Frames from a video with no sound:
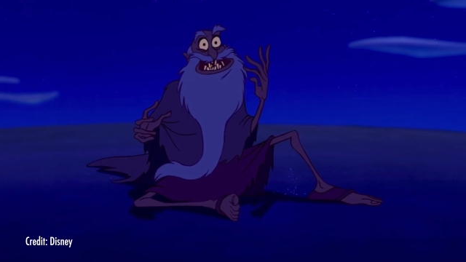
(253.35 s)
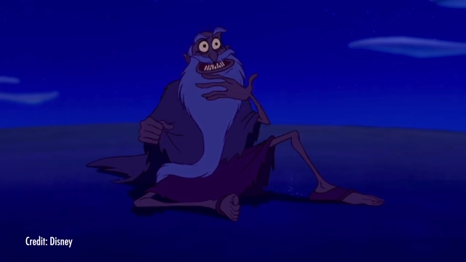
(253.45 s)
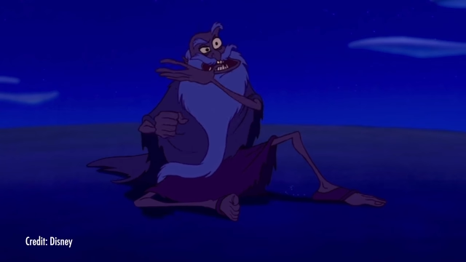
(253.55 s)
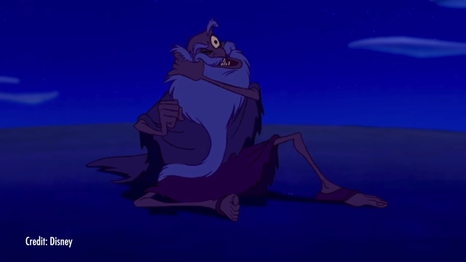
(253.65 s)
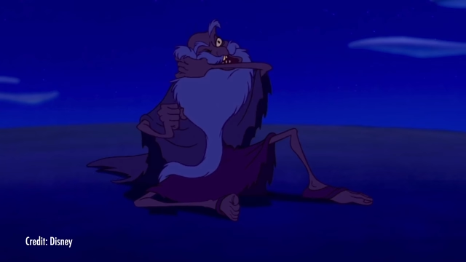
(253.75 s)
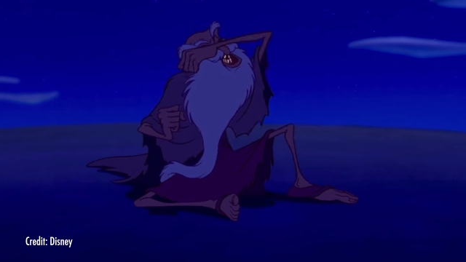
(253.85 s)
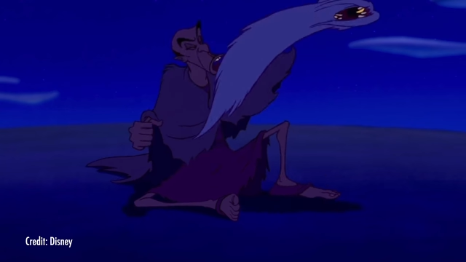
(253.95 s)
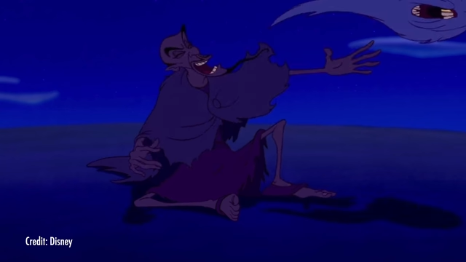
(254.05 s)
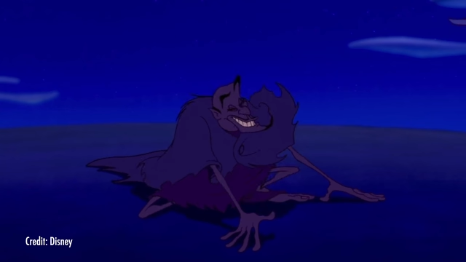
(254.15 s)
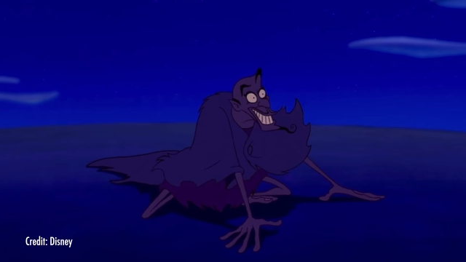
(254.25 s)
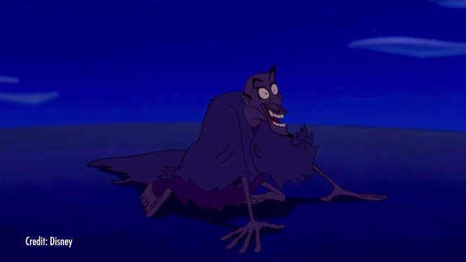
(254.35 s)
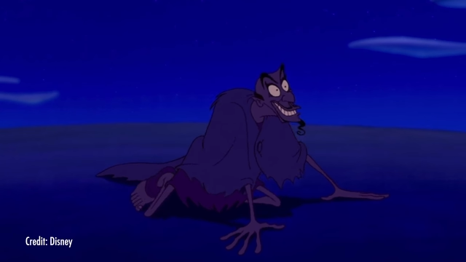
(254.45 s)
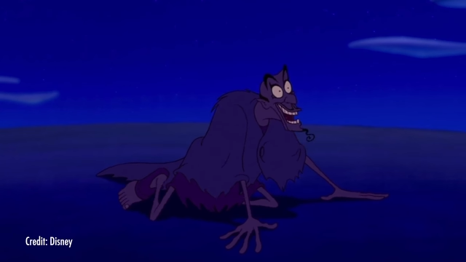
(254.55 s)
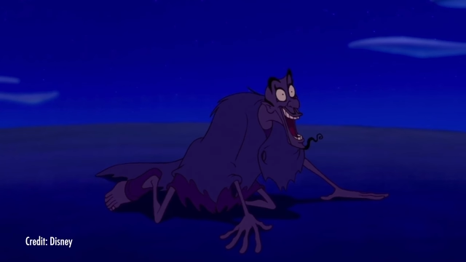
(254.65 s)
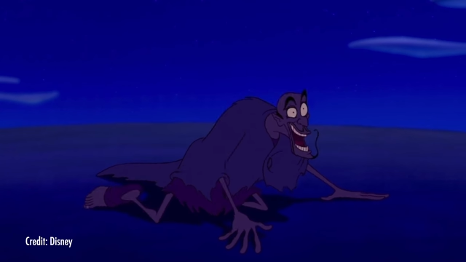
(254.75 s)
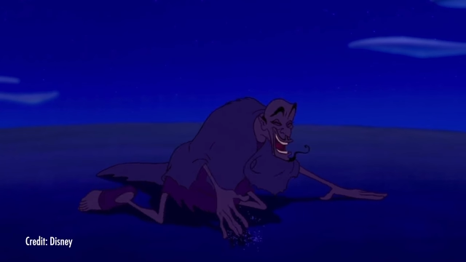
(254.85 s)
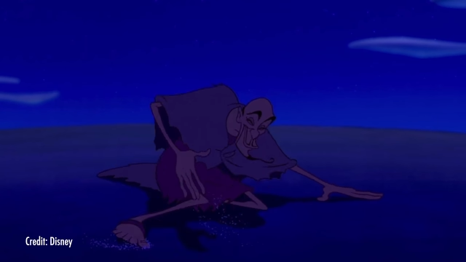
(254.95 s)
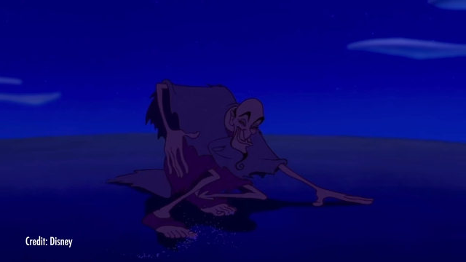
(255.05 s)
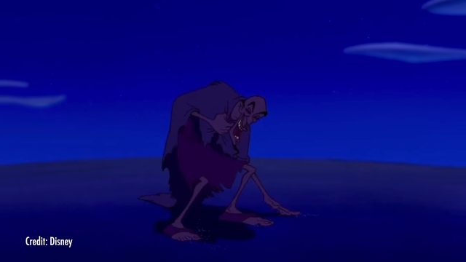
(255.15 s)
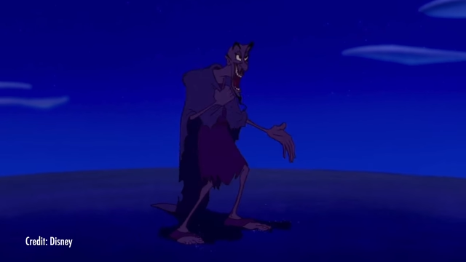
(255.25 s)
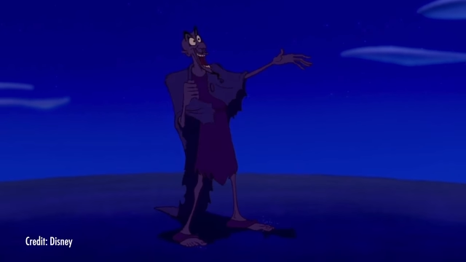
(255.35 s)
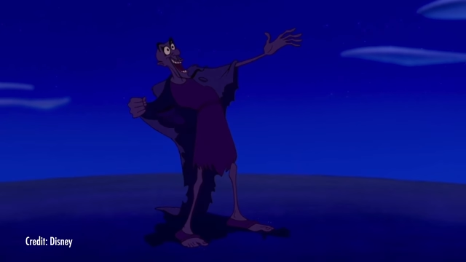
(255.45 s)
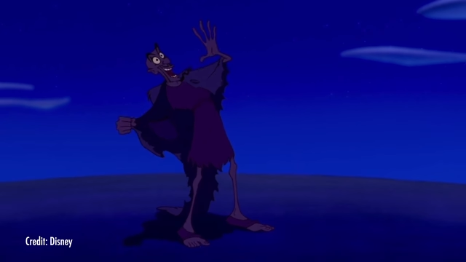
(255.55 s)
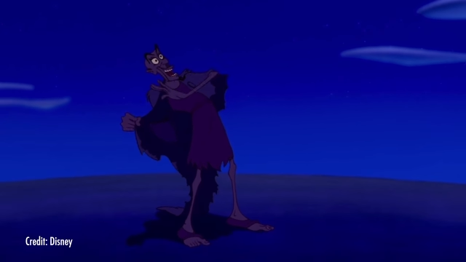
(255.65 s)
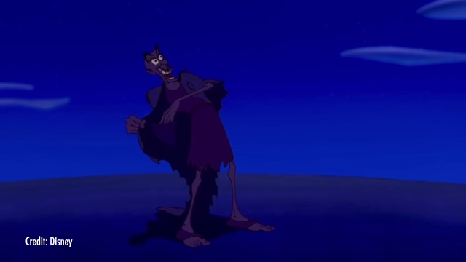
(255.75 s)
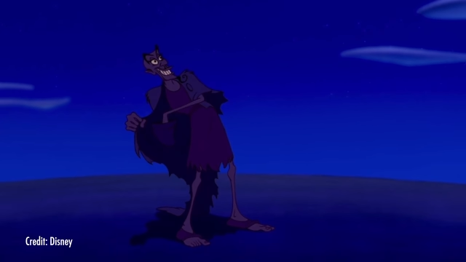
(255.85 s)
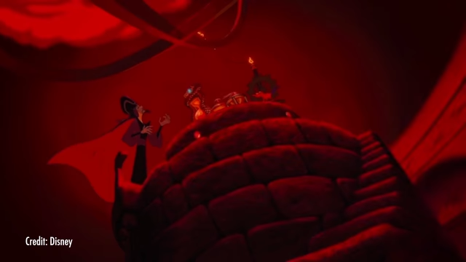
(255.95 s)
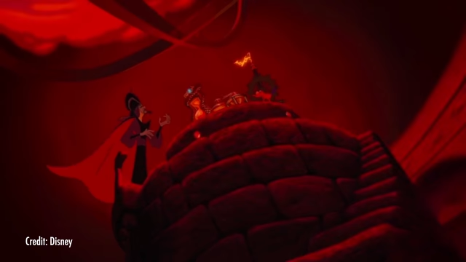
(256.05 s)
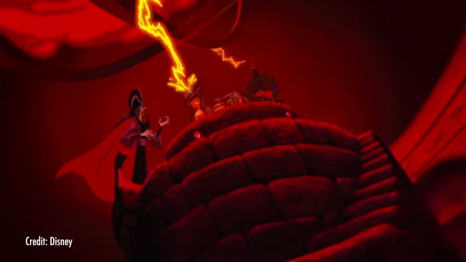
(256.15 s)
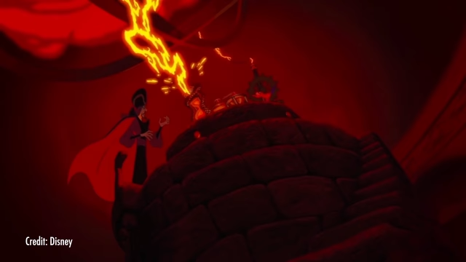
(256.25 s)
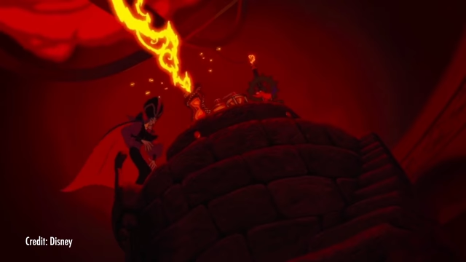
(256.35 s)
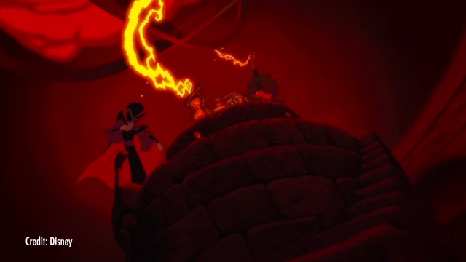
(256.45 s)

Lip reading: No face is visible, so there are no lips to read.